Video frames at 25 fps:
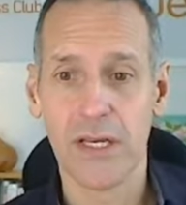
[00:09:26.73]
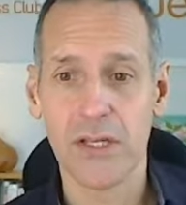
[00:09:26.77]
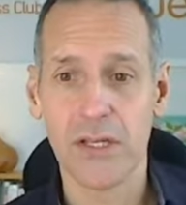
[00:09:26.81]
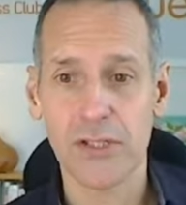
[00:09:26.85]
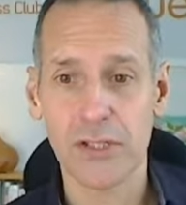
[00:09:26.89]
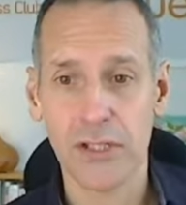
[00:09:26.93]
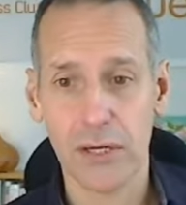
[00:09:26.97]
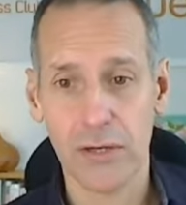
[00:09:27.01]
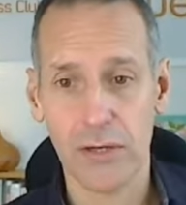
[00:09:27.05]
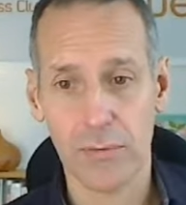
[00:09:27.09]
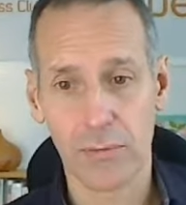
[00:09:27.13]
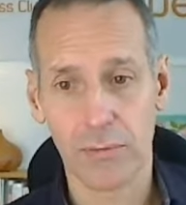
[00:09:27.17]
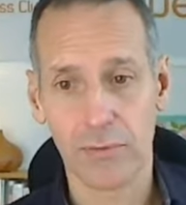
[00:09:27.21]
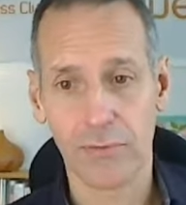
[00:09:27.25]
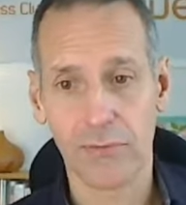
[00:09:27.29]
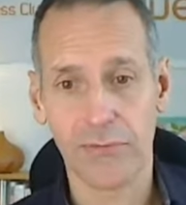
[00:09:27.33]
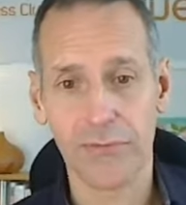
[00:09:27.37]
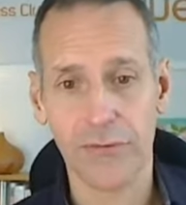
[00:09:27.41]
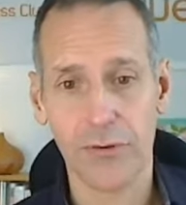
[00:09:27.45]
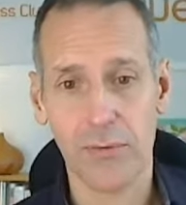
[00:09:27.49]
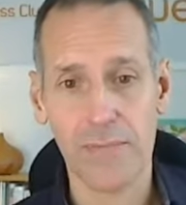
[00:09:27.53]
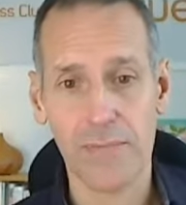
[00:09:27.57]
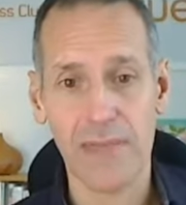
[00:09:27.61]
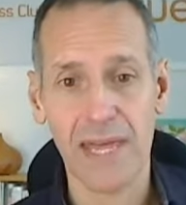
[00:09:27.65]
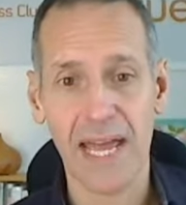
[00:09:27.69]
So
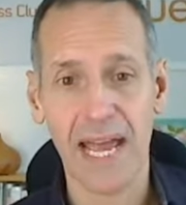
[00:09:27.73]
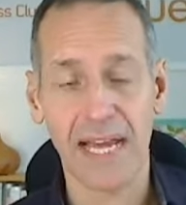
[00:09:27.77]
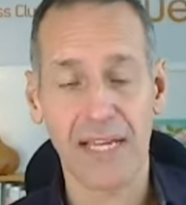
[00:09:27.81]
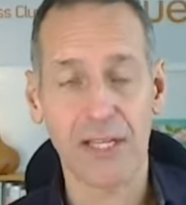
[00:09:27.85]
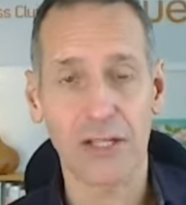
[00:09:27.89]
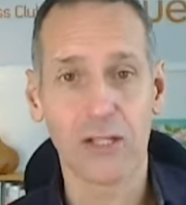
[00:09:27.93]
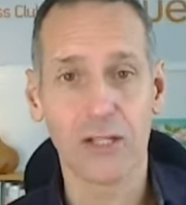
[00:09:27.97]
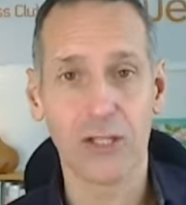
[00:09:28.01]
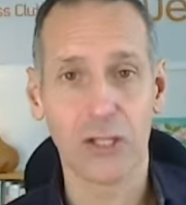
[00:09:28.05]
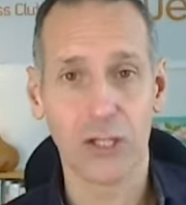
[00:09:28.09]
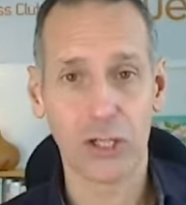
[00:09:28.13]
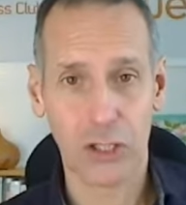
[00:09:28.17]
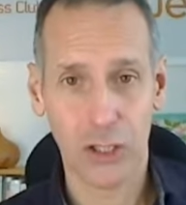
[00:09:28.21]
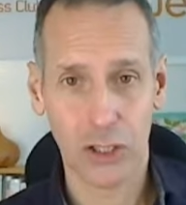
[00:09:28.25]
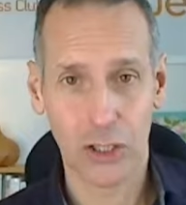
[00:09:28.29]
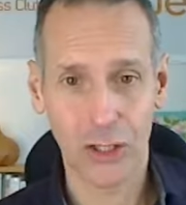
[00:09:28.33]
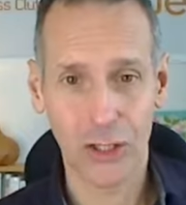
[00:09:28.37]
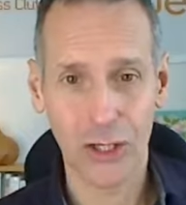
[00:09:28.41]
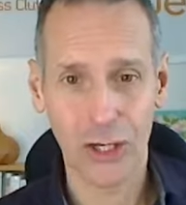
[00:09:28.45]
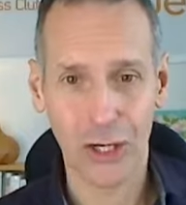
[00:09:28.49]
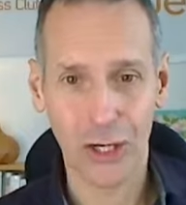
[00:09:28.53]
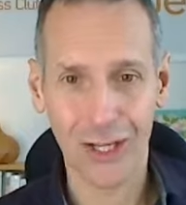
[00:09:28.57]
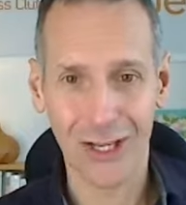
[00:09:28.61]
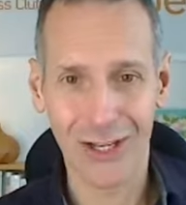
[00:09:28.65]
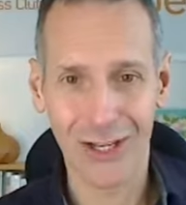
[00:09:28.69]
from that, you can
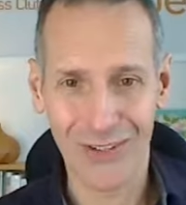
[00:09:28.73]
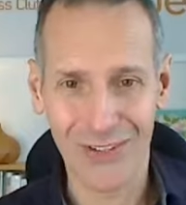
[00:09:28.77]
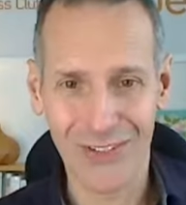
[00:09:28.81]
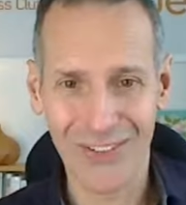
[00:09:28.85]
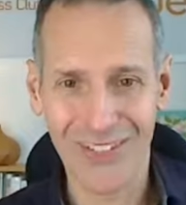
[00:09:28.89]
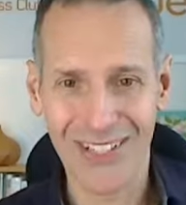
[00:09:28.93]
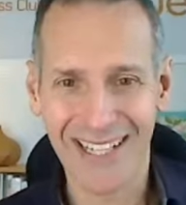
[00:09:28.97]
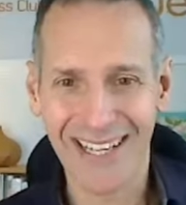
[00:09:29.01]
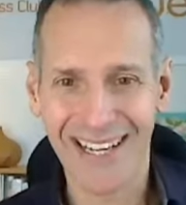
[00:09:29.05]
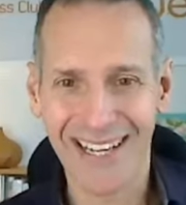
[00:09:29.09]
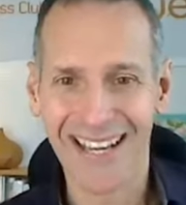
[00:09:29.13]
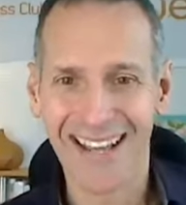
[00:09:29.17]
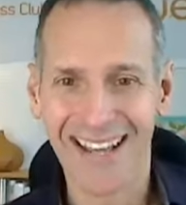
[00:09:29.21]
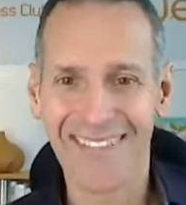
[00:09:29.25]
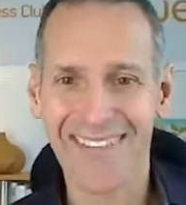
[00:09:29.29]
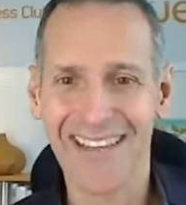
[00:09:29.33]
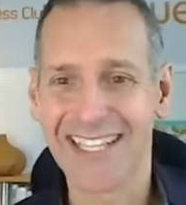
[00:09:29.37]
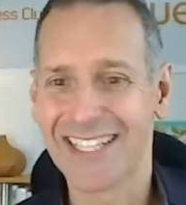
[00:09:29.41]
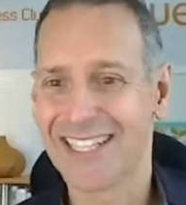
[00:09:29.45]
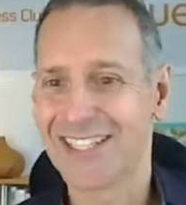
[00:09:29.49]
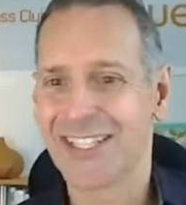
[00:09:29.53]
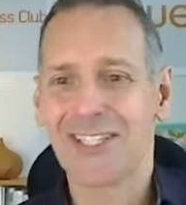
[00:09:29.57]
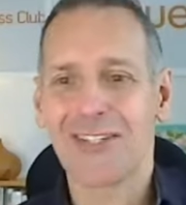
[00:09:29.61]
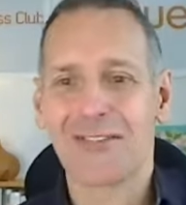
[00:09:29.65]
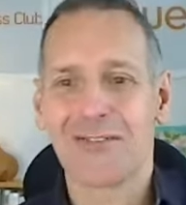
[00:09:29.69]
conclude that
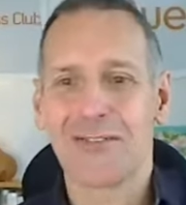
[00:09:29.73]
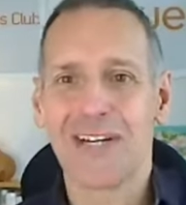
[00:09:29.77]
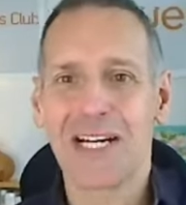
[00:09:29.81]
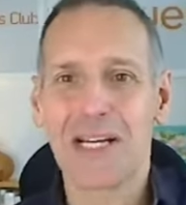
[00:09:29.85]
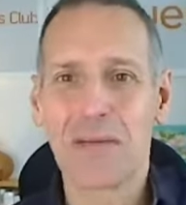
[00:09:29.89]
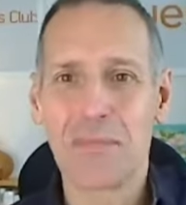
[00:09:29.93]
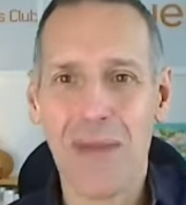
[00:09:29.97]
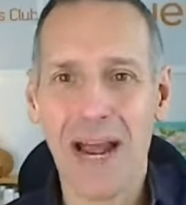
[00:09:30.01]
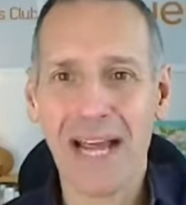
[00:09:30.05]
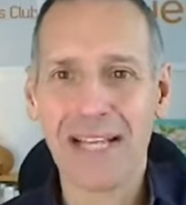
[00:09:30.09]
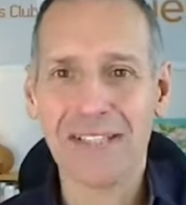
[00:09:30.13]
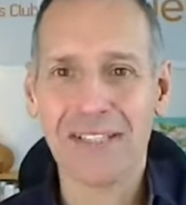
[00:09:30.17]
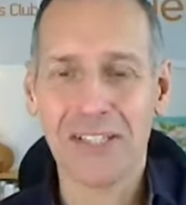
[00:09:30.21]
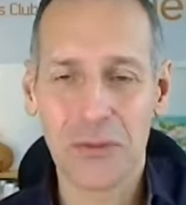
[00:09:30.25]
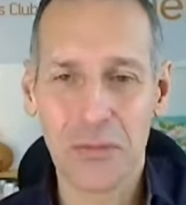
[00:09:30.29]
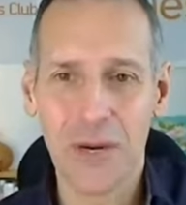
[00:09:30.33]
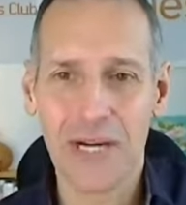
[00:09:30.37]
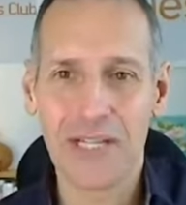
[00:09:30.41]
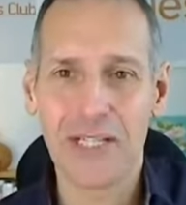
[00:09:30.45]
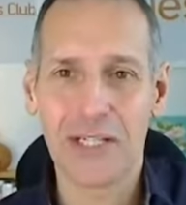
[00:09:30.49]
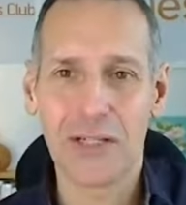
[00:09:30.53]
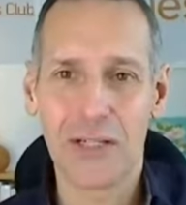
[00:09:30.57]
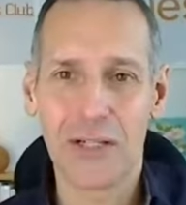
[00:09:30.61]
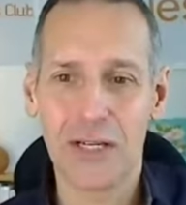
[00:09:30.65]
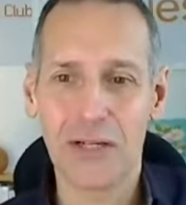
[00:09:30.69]
it doesn't really matter
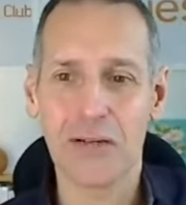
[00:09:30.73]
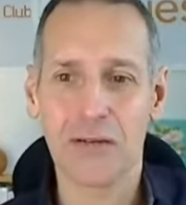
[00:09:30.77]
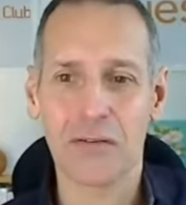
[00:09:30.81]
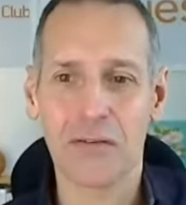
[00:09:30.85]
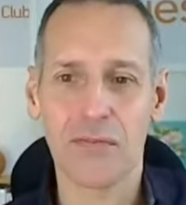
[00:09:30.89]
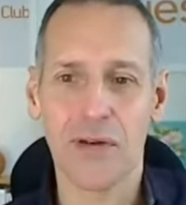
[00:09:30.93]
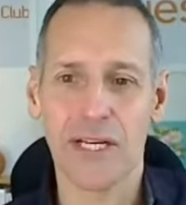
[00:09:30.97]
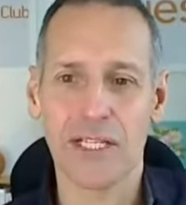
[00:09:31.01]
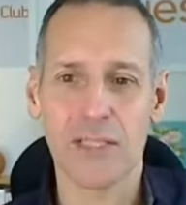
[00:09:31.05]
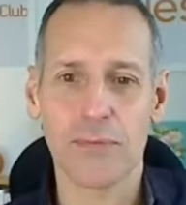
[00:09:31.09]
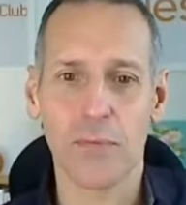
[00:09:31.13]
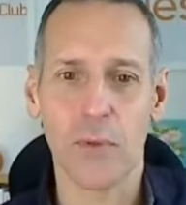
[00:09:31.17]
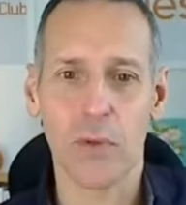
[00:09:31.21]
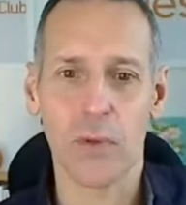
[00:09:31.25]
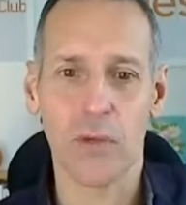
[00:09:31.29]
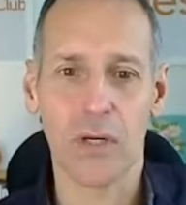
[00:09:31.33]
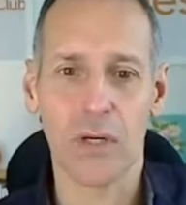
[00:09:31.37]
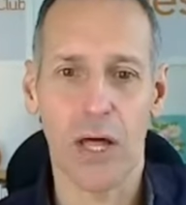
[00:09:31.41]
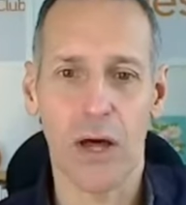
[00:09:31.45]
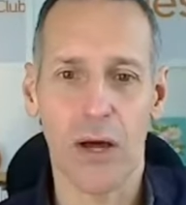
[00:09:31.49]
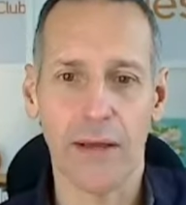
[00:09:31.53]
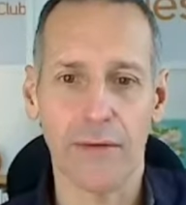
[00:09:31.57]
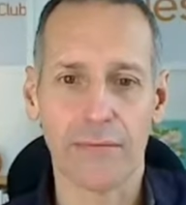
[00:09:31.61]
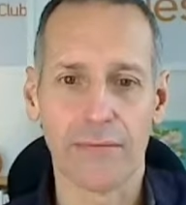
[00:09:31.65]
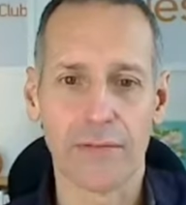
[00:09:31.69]
when you do your Facebook
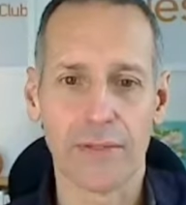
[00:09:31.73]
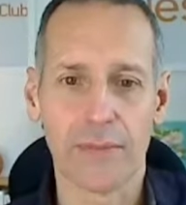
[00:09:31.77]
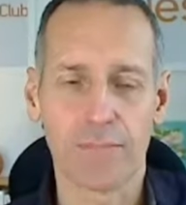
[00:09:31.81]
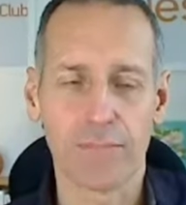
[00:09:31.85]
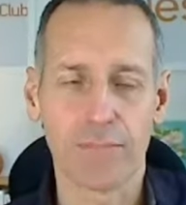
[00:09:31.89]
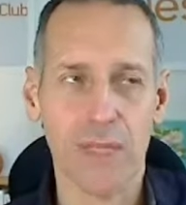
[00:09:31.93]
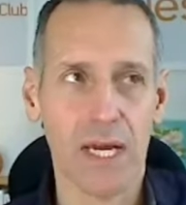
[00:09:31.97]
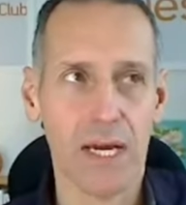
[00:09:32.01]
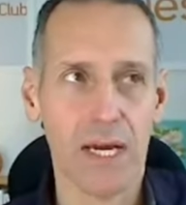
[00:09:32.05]
Lives.